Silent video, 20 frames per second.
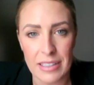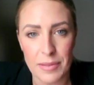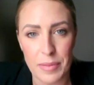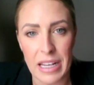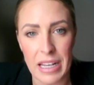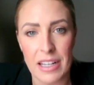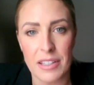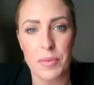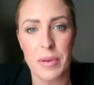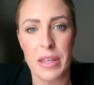
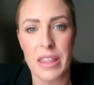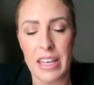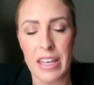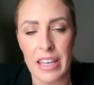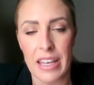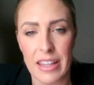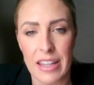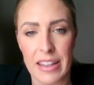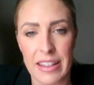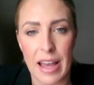because we
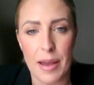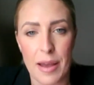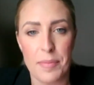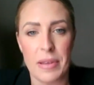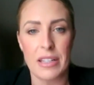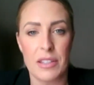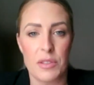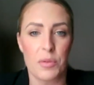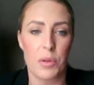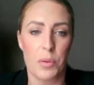think that that
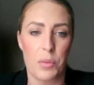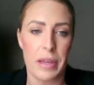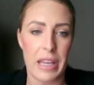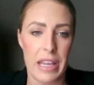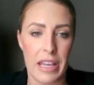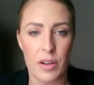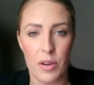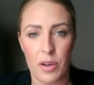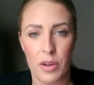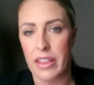means we're
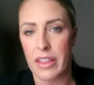weak or